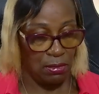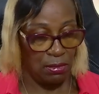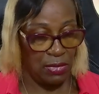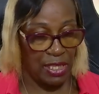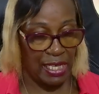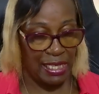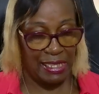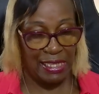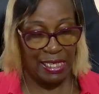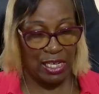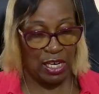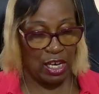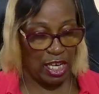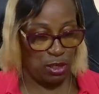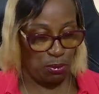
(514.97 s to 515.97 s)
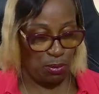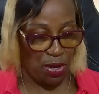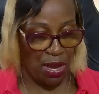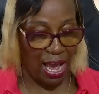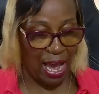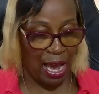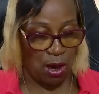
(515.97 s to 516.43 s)
ninety-nine per
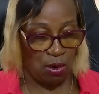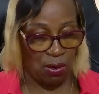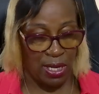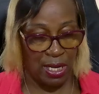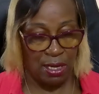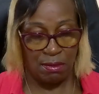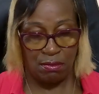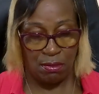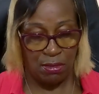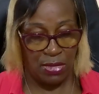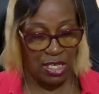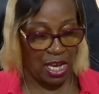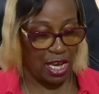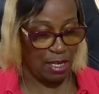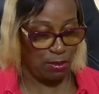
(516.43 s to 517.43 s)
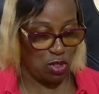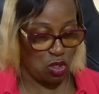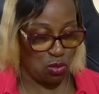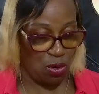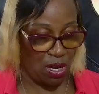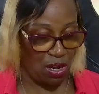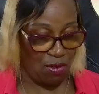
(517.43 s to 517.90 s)
hour times
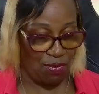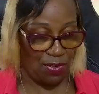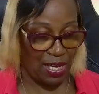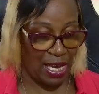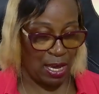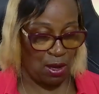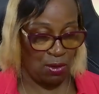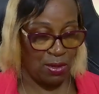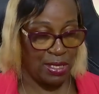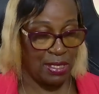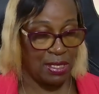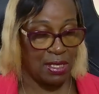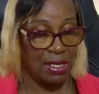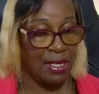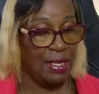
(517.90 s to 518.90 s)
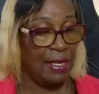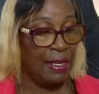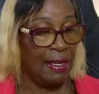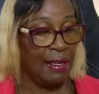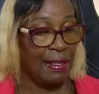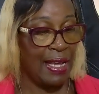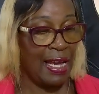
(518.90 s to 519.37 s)
twelve hours,
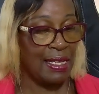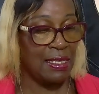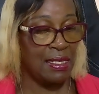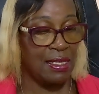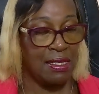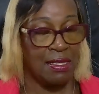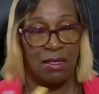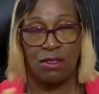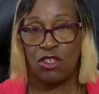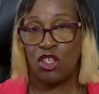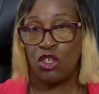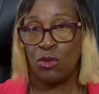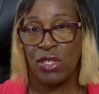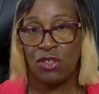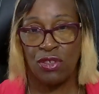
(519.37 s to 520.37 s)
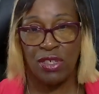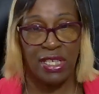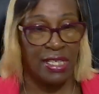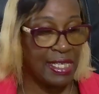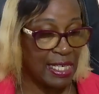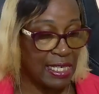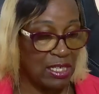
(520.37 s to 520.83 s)
that's two hundred
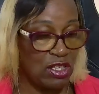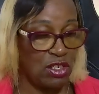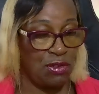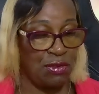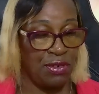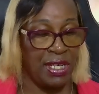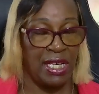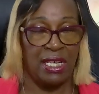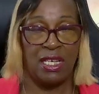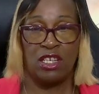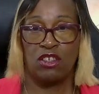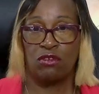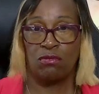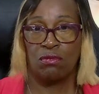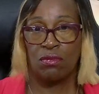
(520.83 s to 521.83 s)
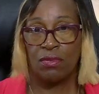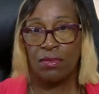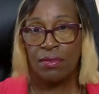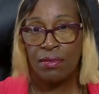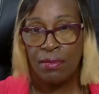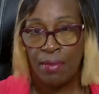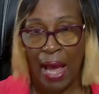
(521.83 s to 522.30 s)
sixty-three
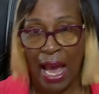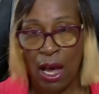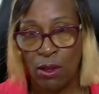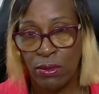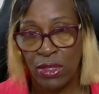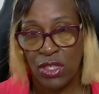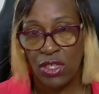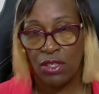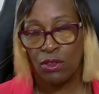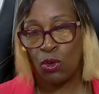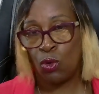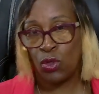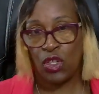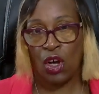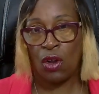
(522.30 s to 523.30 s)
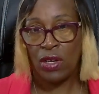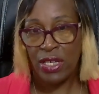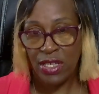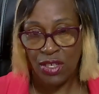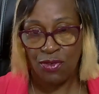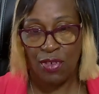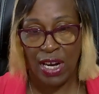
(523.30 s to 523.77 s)
pounds or
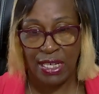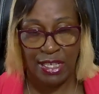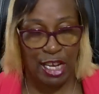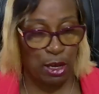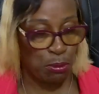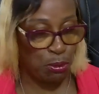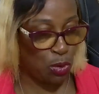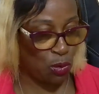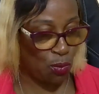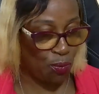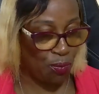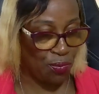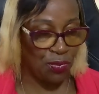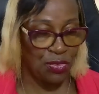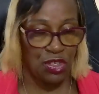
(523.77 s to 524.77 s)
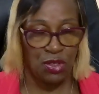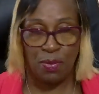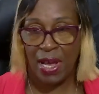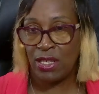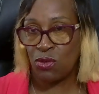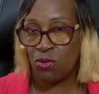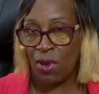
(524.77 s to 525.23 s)
dollars, for example,
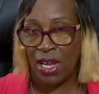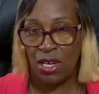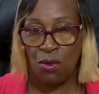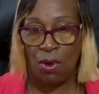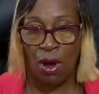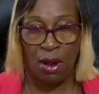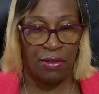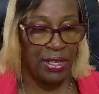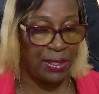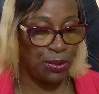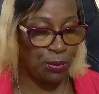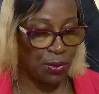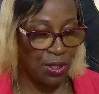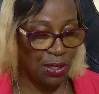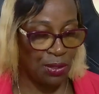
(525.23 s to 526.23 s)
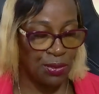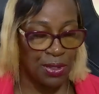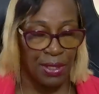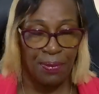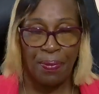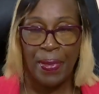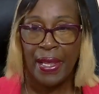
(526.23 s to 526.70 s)
depends where you are in the world.
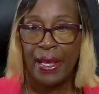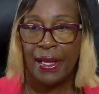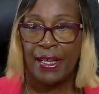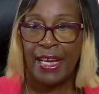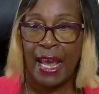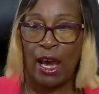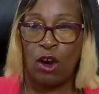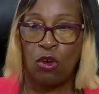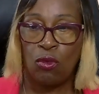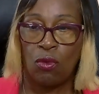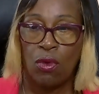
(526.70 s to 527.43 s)
Now,